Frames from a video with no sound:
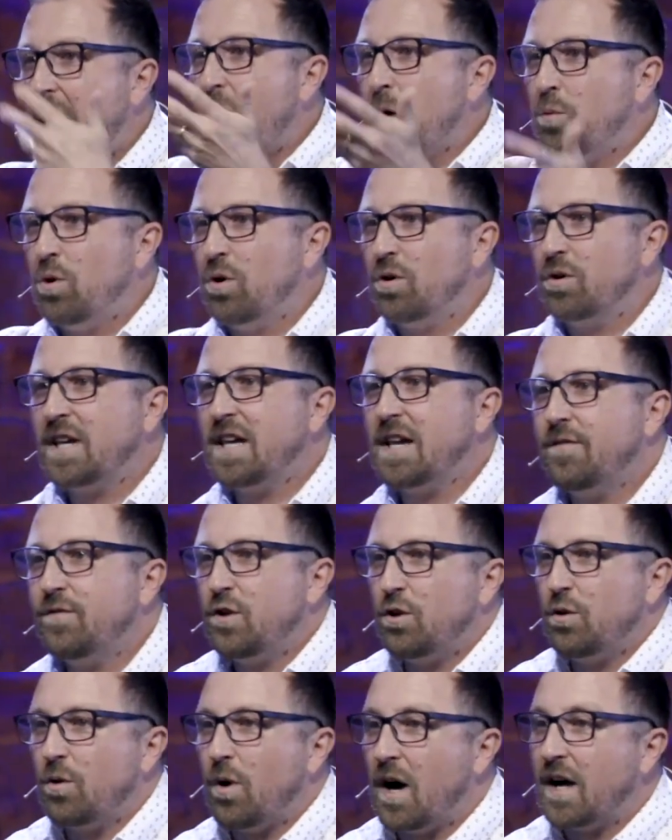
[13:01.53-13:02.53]
will give
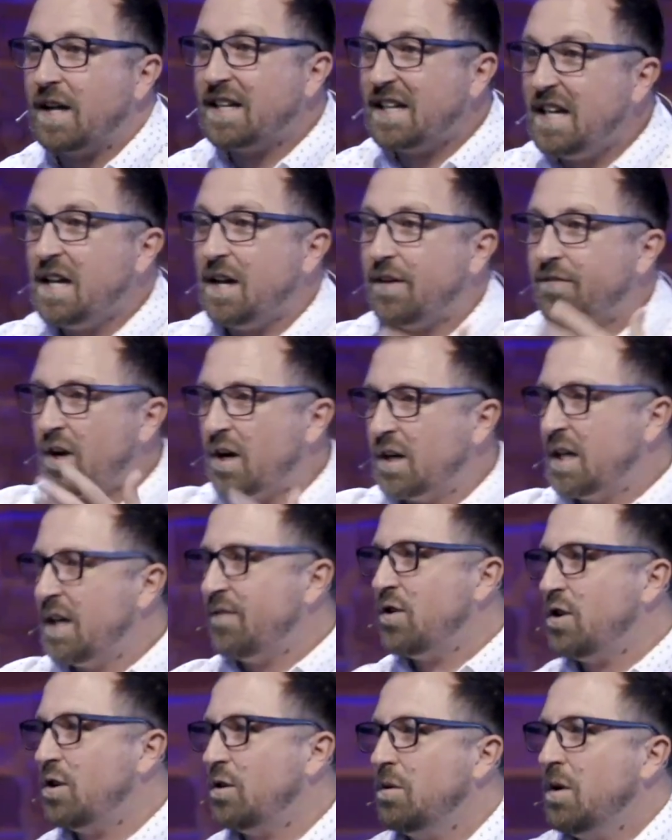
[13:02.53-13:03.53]
you a gift. I'll give
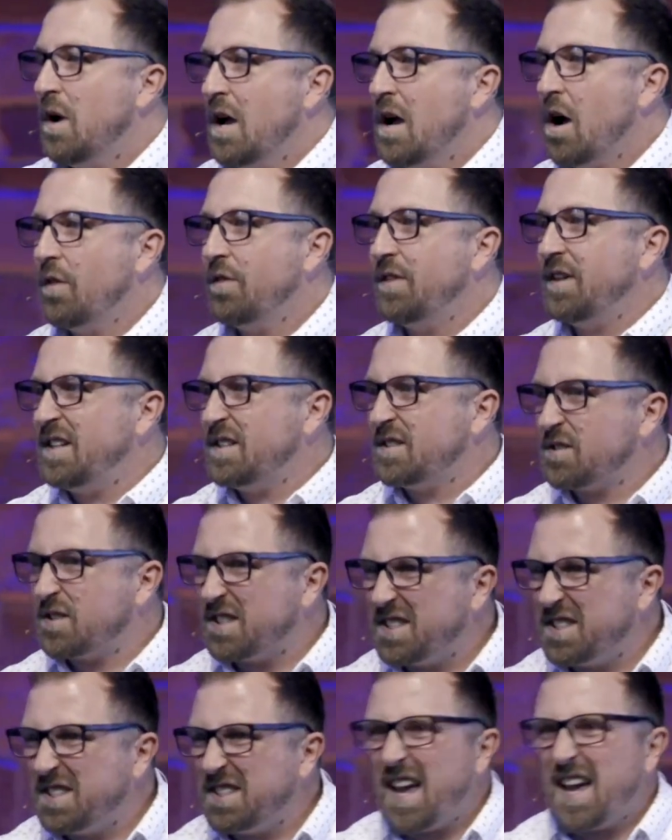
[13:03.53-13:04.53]
you
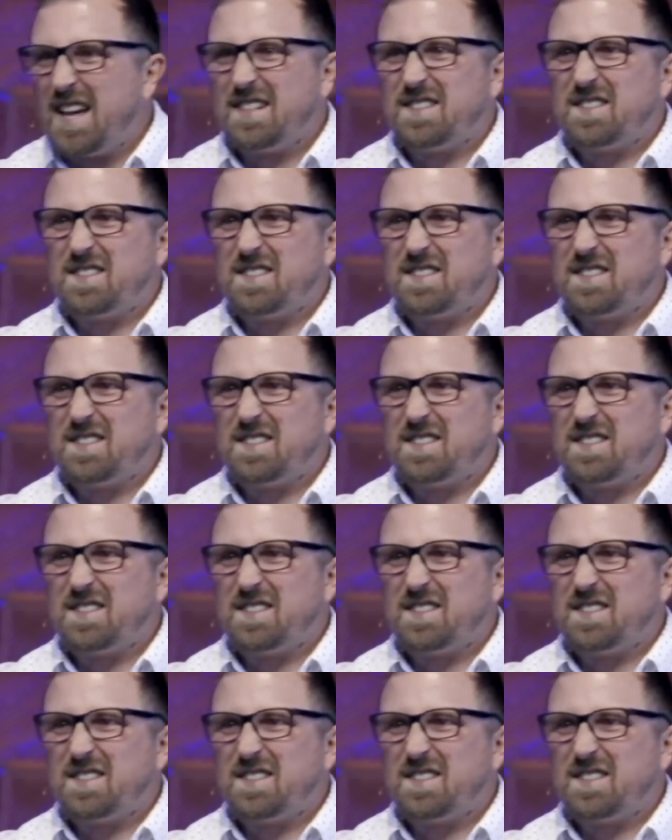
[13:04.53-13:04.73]
these sets